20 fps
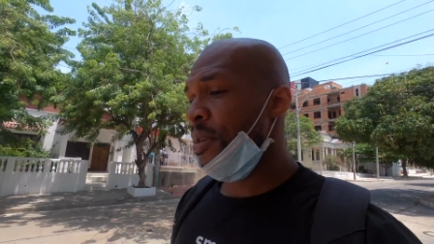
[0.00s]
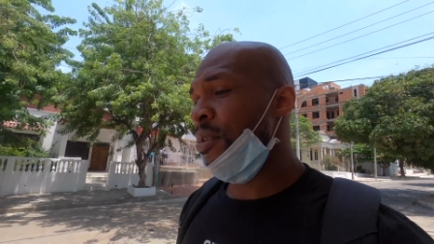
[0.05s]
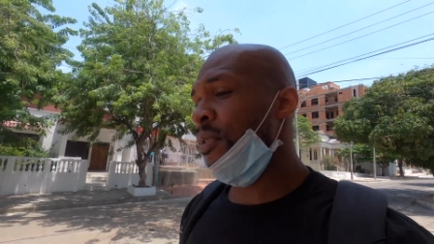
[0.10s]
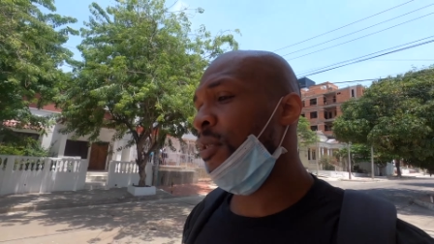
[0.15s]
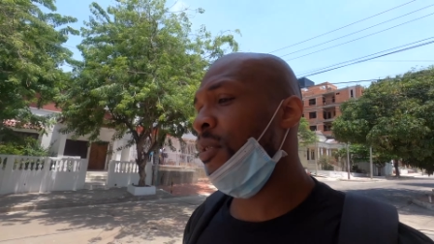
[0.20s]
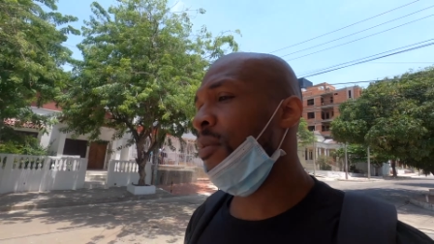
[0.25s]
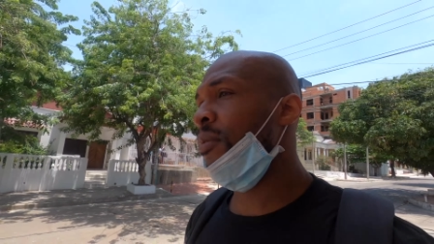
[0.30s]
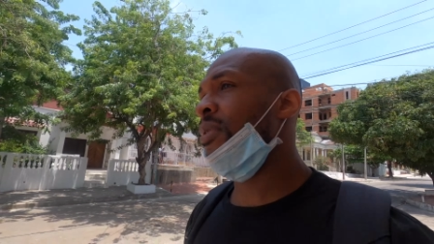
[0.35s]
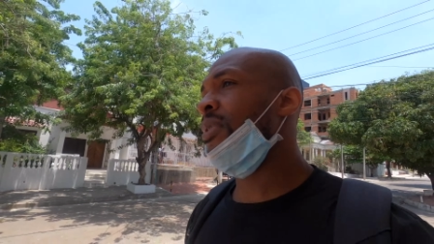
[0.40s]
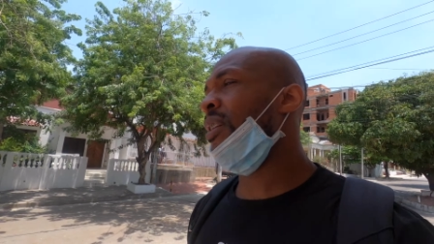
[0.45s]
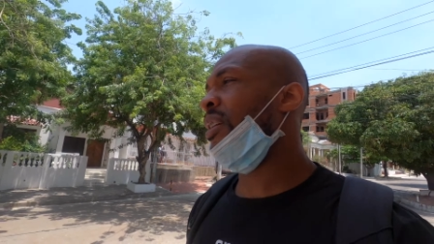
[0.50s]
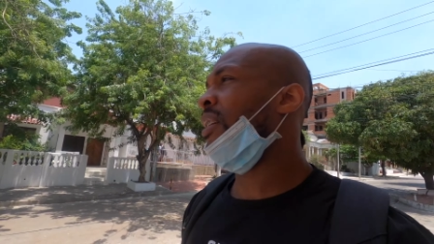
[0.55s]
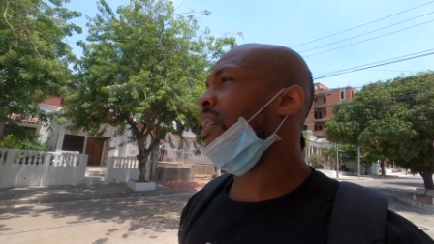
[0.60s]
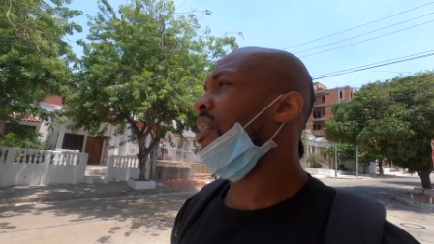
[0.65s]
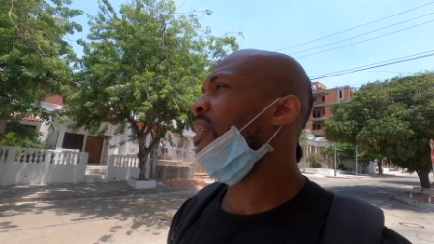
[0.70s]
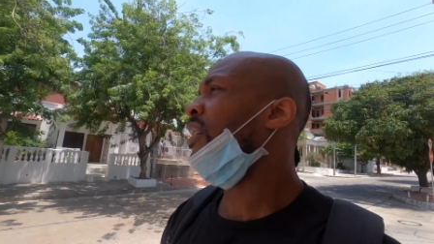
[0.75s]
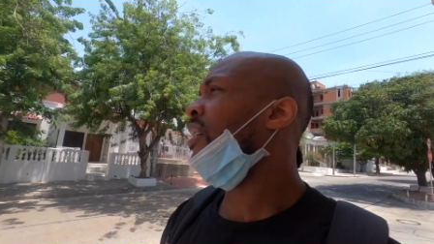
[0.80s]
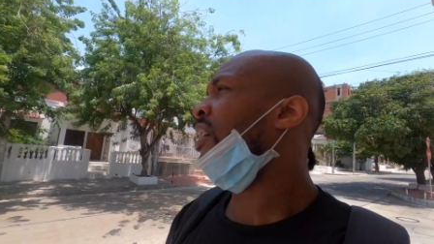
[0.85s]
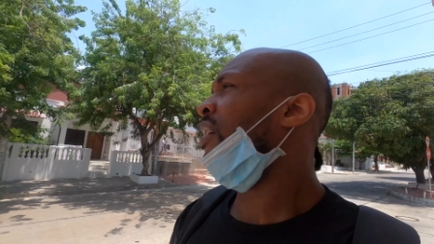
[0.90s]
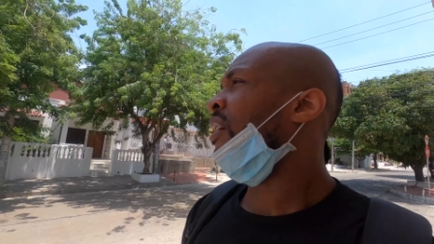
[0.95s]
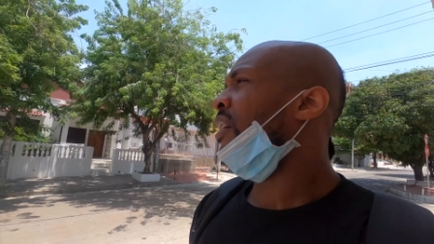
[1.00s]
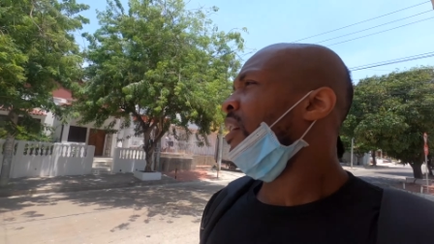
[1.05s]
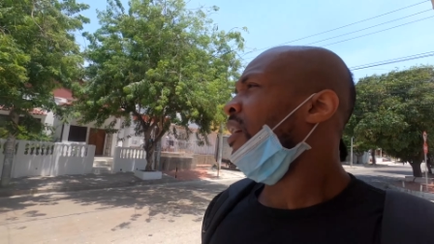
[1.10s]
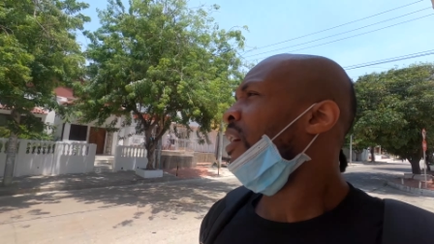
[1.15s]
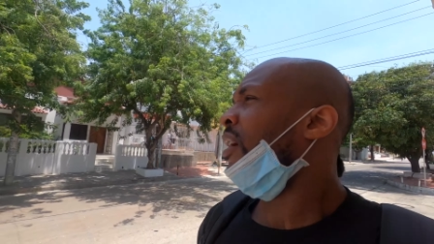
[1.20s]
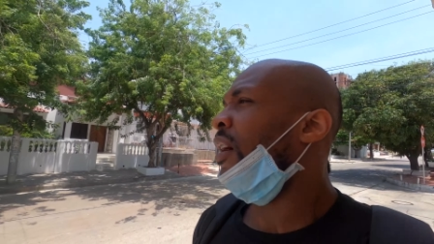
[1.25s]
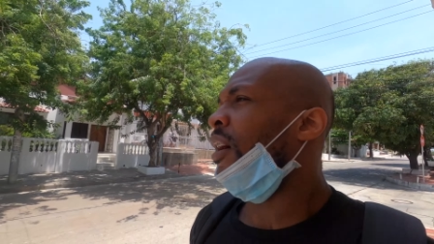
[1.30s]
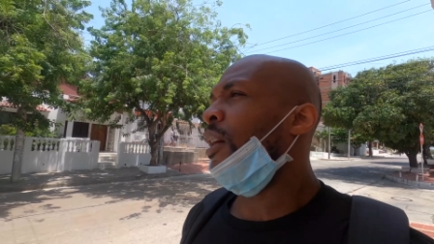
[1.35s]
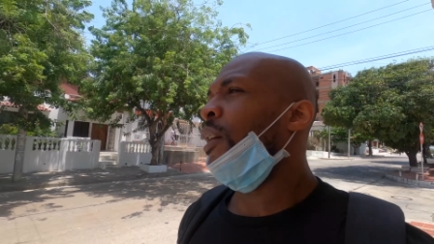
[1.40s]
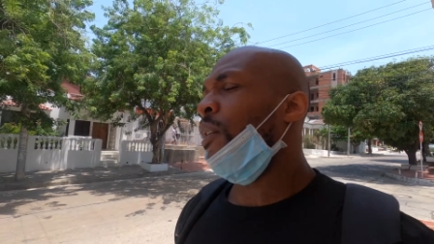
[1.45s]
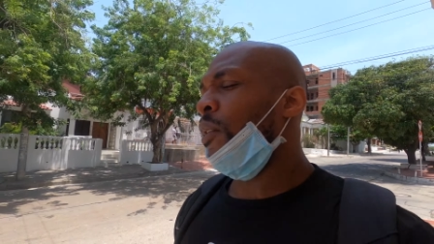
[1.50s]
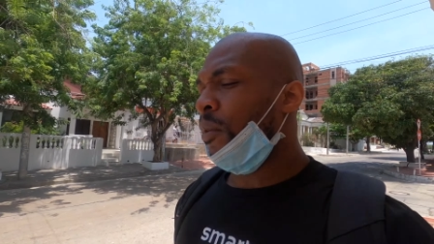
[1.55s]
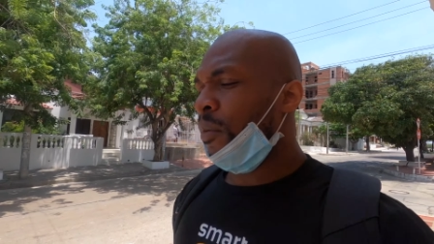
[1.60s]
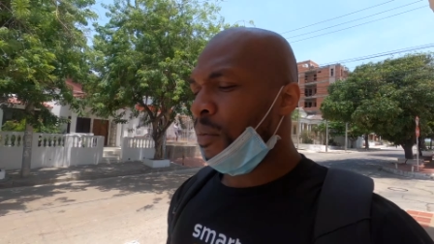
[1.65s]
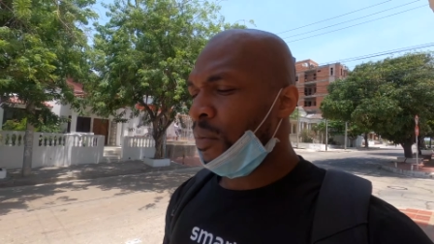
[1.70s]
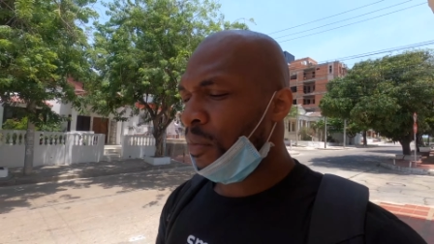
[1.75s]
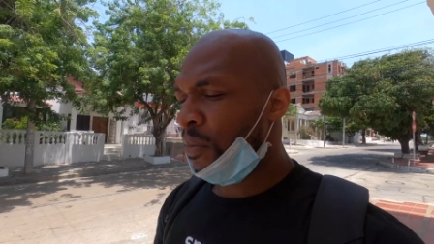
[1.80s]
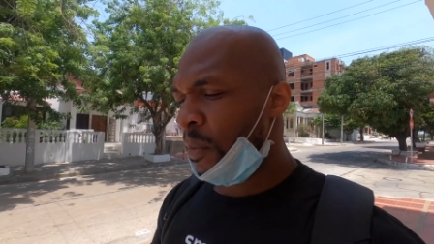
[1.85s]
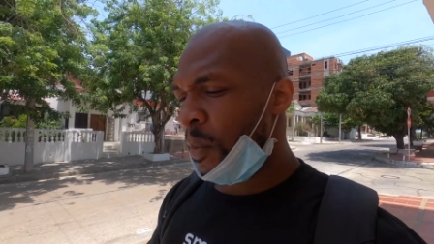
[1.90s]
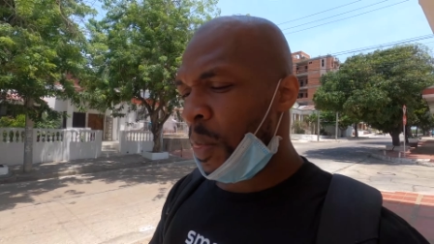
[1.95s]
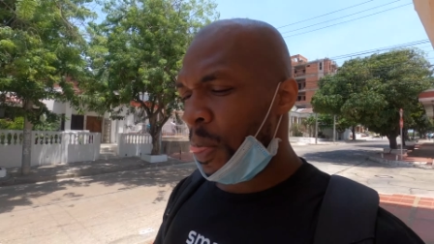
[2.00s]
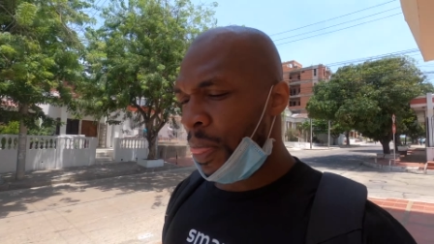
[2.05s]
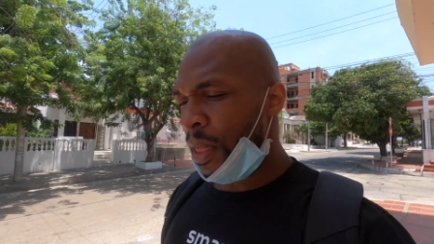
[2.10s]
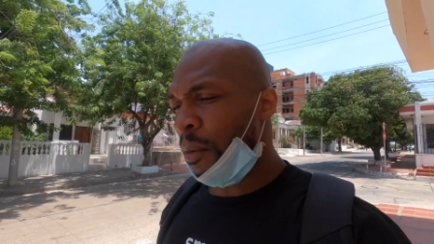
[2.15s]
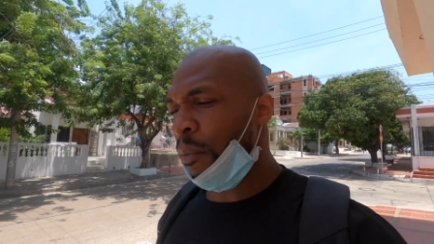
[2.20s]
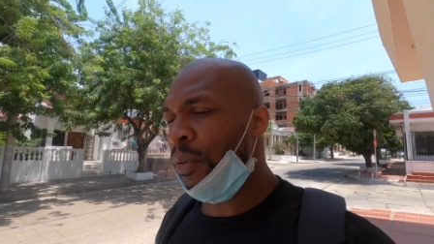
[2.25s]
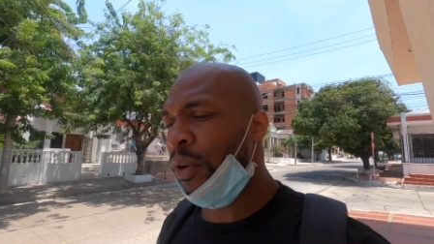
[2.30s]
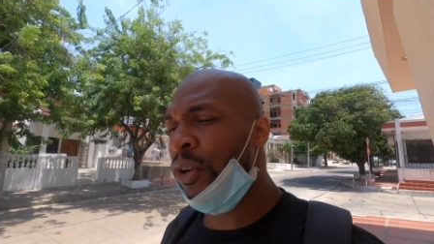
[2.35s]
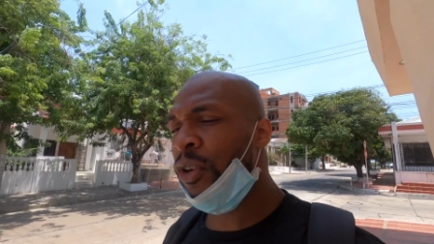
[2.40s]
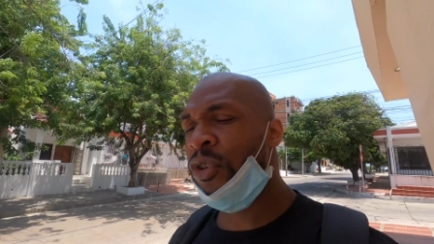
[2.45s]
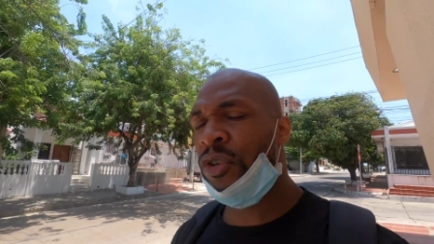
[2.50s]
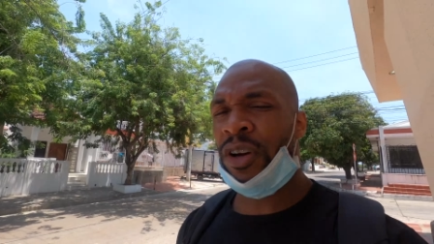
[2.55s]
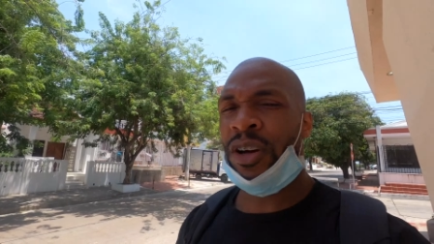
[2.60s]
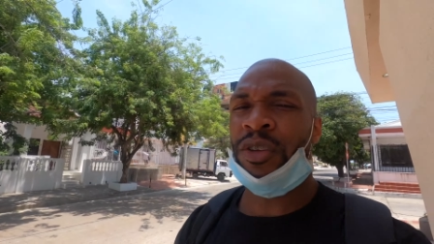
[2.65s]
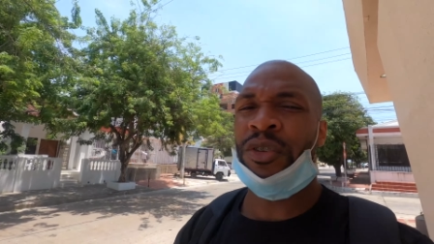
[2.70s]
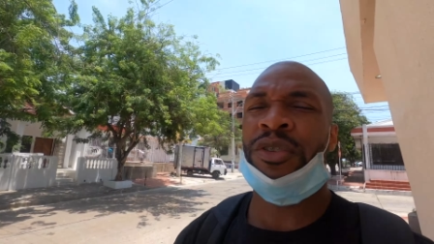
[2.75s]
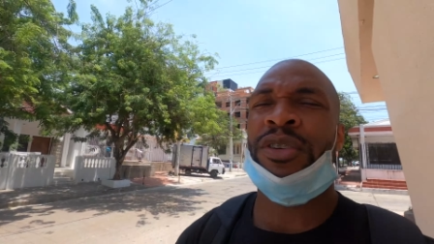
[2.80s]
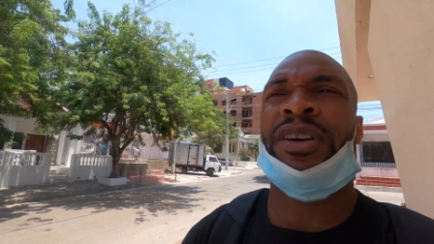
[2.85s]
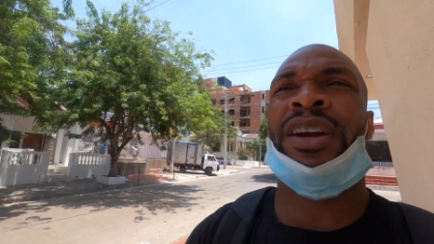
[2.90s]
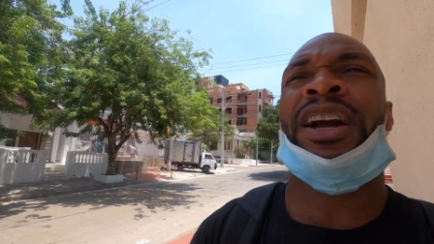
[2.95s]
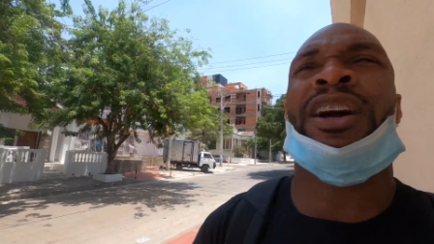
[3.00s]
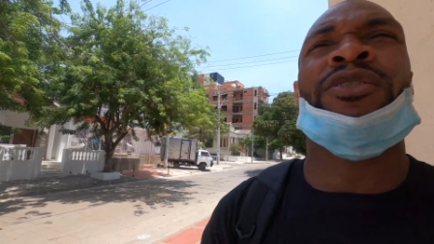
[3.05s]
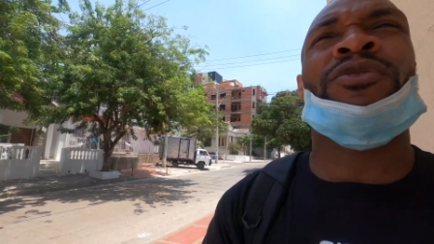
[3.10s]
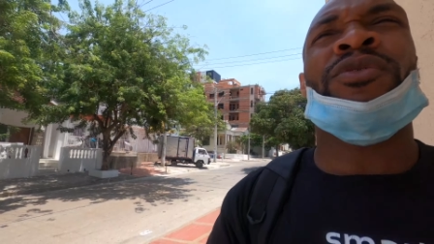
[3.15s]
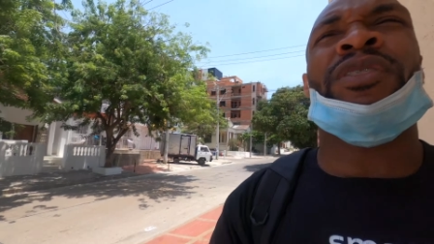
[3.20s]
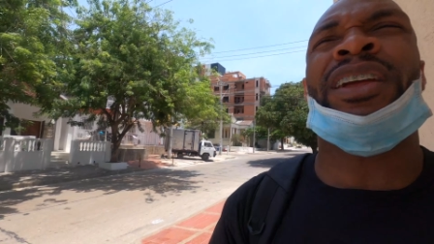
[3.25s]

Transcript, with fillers: You know what I'm saying? Um, I'm pretty sure I know you guys